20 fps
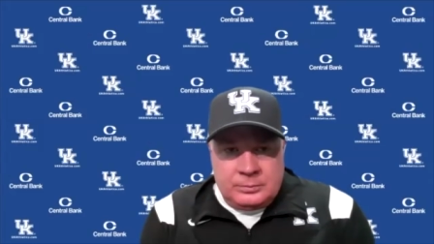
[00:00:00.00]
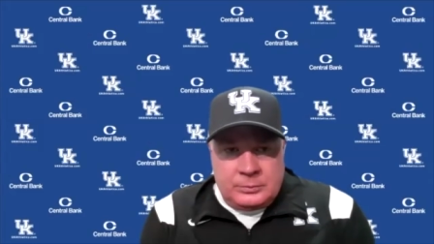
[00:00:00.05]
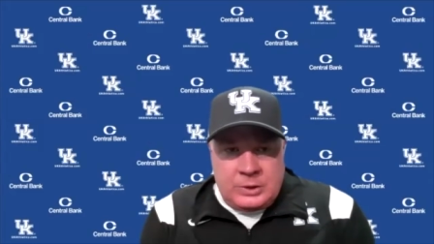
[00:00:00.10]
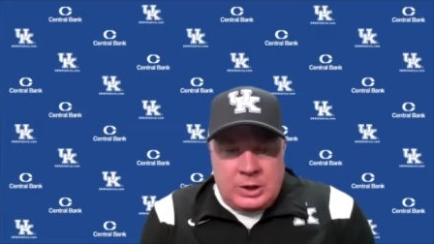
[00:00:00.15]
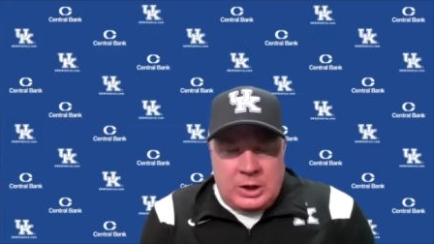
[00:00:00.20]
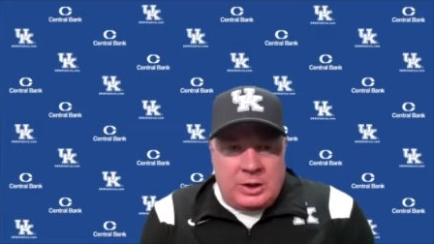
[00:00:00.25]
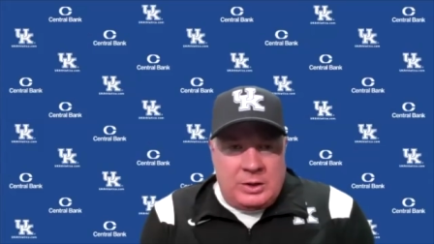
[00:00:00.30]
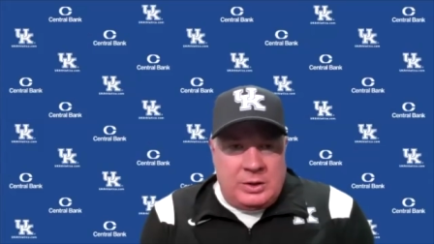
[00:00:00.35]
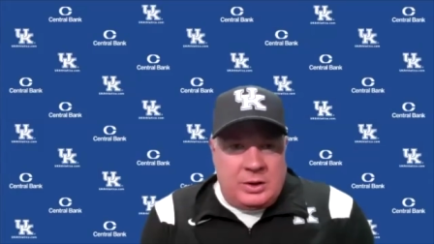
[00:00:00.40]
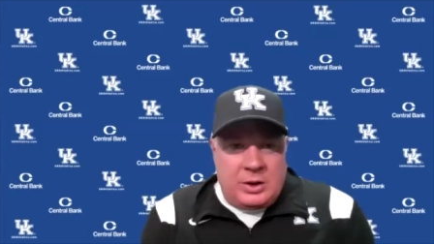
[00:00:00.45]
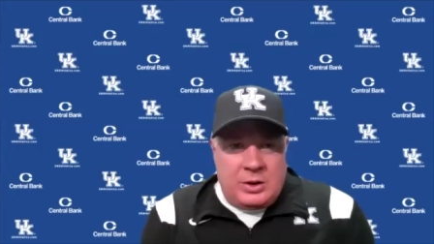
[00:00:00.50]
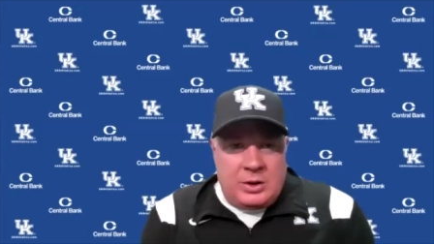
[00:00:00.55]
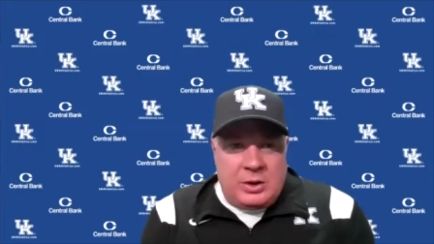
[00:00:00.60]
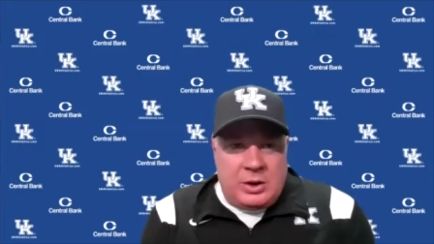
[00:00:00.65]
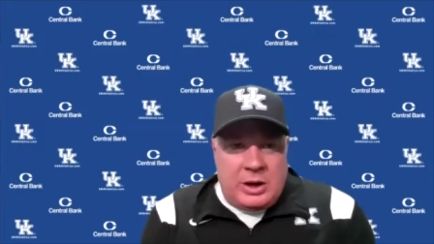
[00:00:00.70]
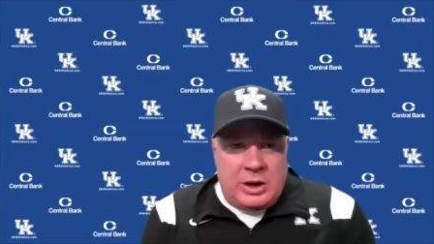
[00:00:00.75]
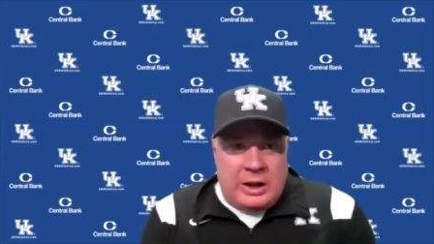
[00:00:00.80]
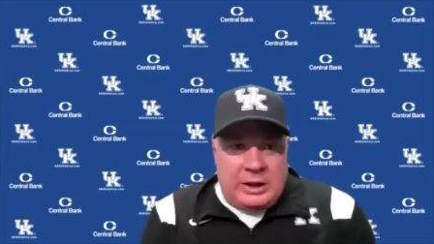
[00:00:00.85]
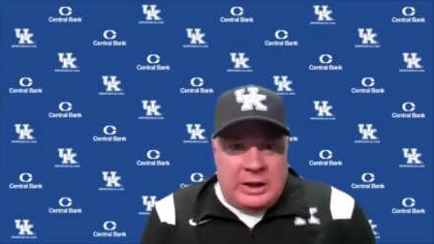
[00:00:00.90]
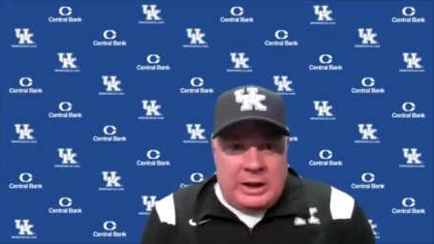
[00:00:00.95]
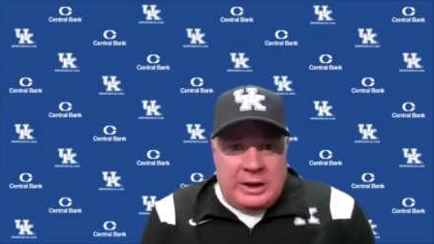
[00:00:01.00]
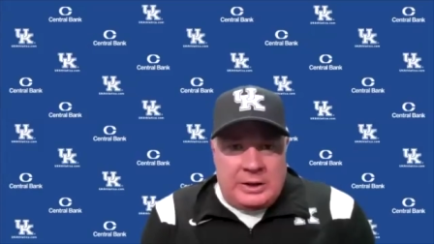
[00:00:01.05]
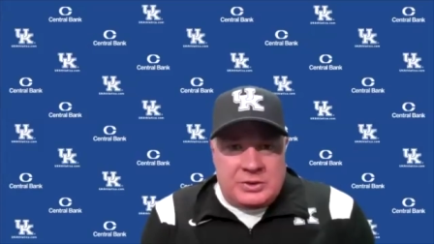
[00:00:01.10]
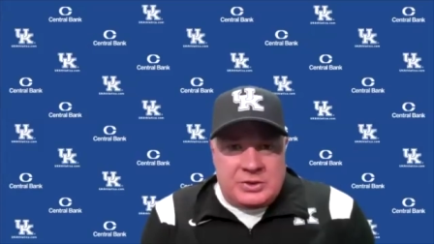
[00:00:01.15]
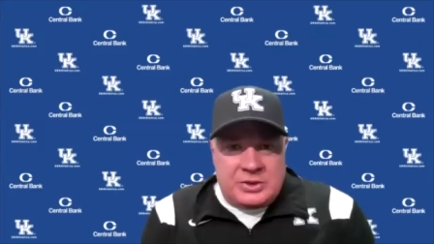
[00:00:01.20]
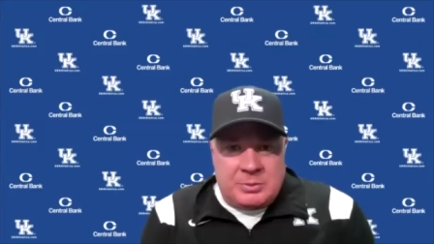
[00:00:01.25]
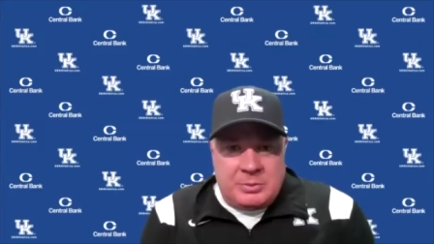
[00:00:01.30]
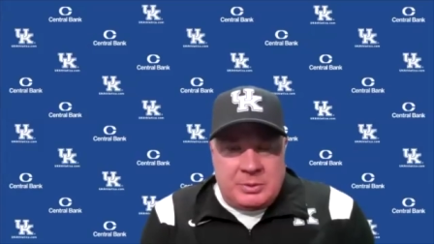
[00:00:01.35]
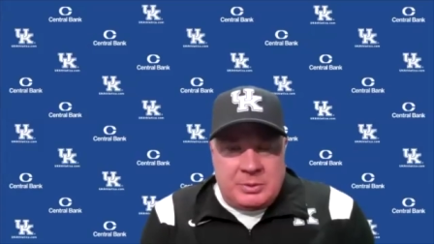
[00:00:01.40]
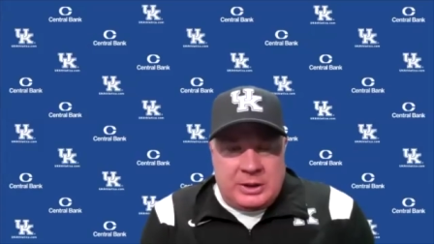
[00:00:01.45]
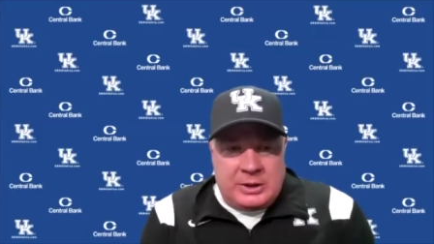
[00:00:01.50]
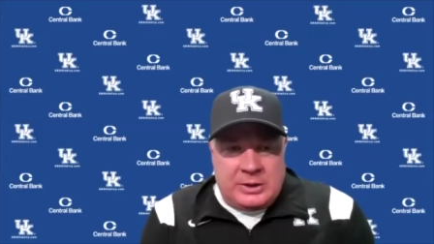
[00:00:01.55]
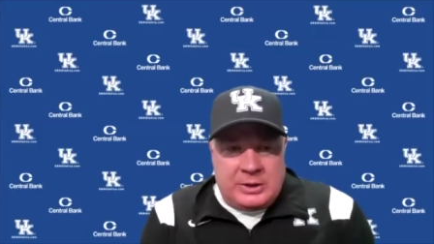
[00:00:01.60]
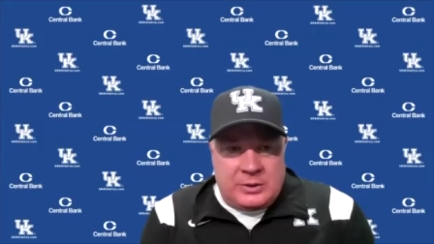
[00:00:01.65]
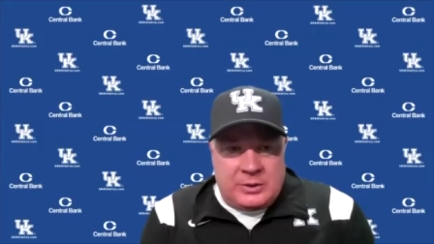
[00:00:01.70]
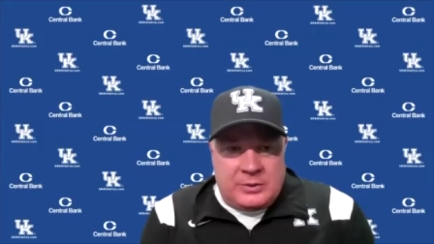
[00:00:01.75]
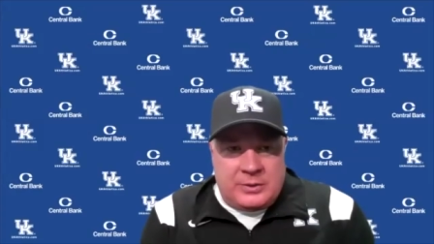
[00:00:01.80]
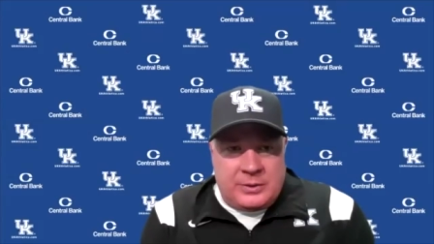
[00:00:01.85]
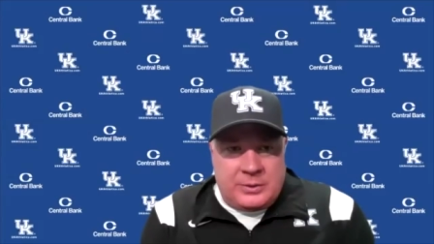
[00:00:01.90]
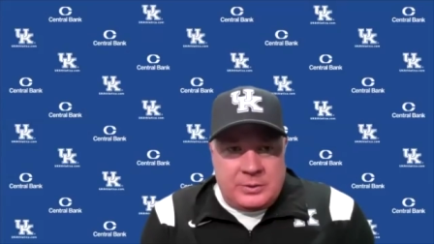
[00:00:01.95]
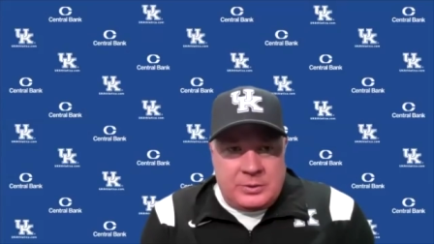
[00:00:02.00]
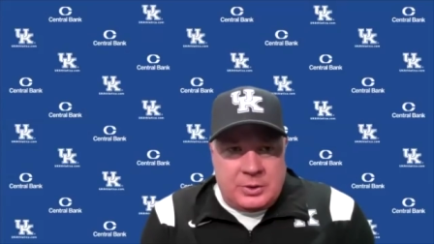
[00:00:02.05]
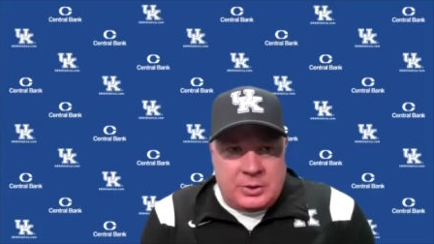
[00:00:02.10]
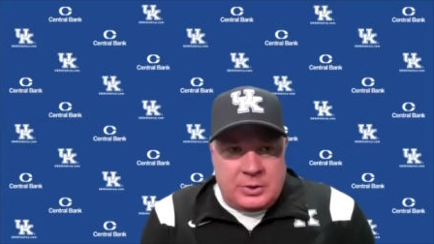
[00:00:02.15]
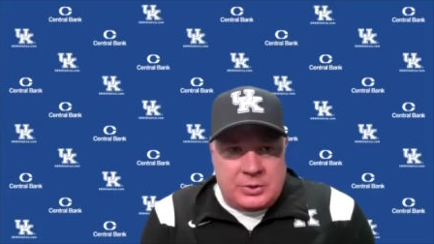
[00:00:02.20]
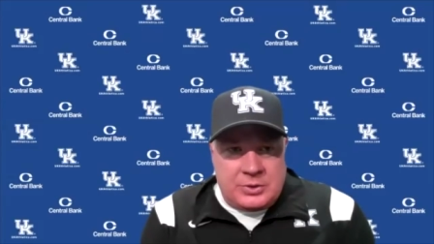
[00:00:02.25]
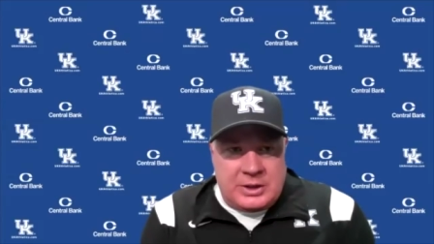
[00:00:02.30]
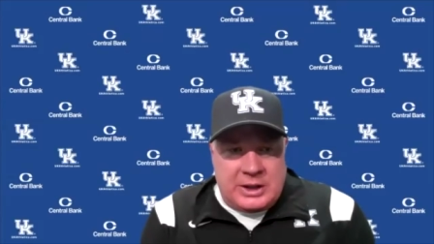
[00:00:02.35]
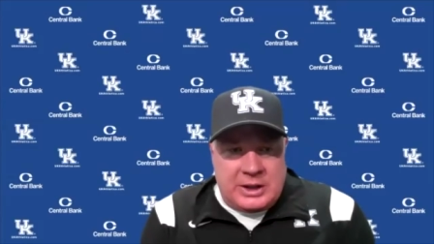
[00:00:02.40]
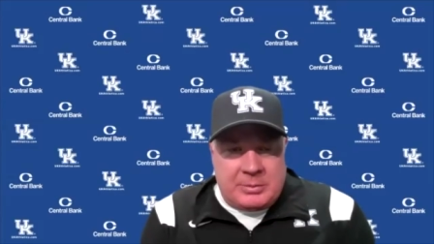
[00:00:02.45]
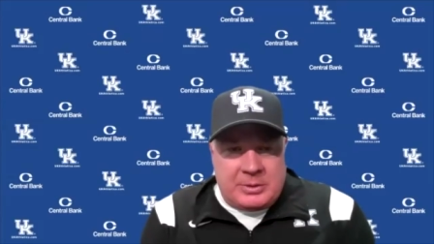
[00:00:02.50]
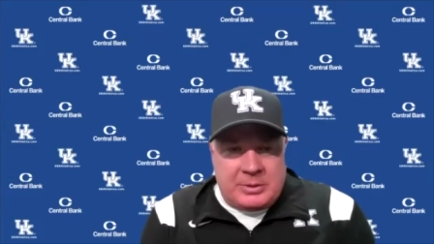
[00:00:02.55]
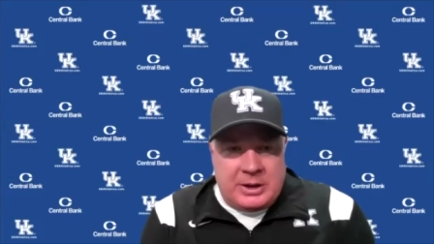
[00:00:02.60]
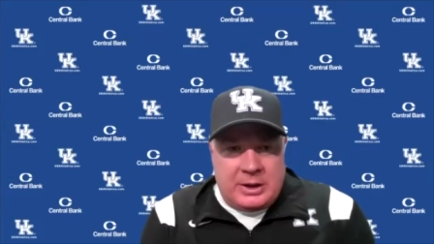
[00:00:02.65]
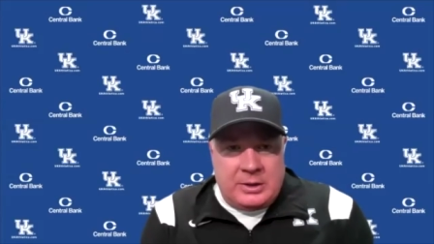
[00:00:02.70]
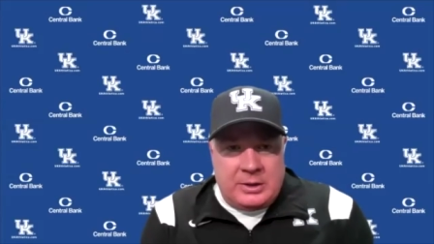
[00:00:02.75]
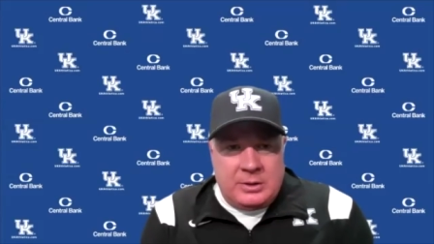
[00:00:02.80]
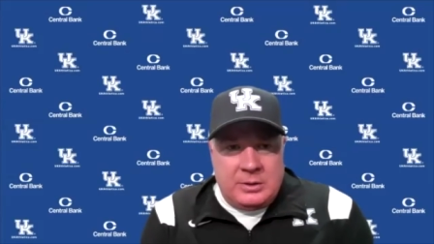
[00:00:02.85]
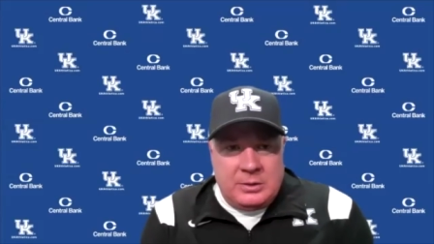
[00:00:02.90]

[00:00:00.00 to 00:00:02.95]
Uh, no, you're not allowed to simulate their their snap count.